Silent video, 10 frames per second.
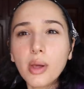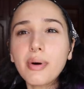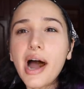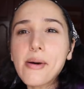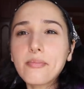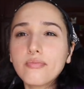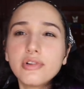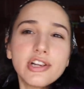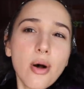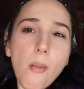But,
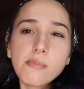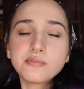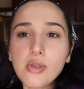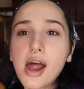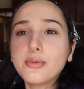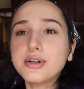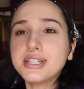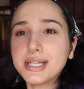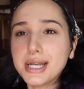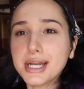you know, I
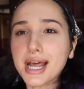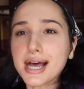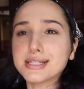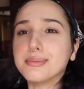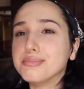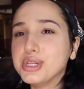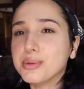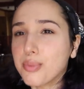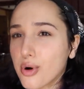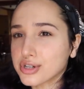would eat it as a
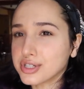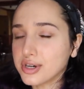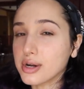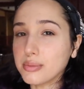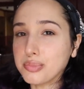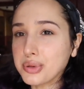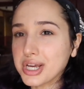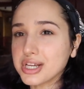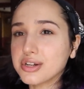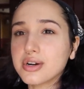meat portion on a
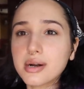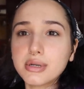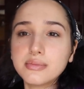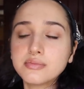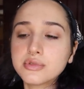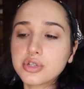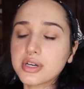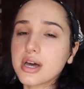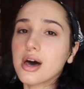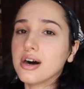plate, you know what I mean? So
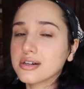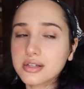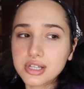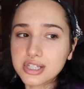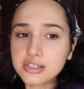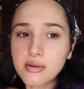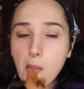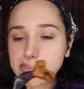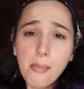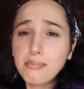like a hunk of this,
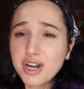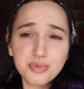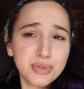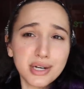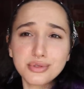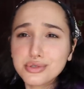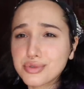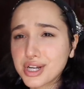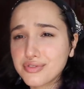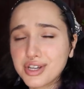mashed potatoes,
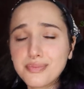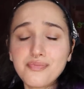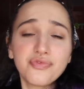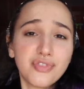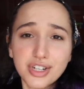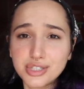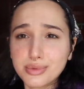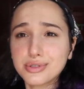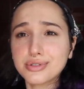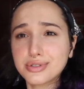gravy,
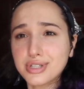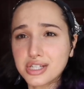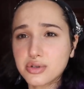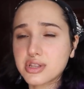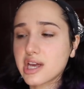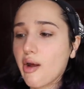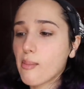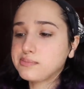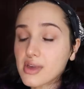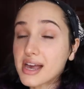vegetables, that sort of thing.
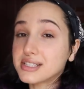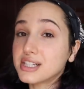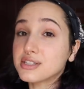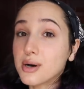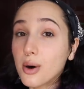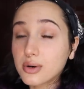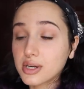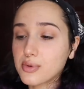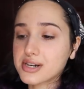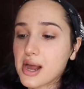I could see it
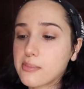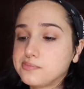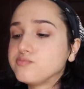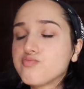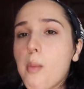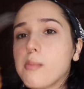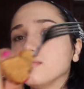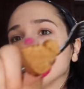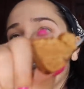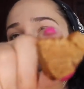totally working. Mmm.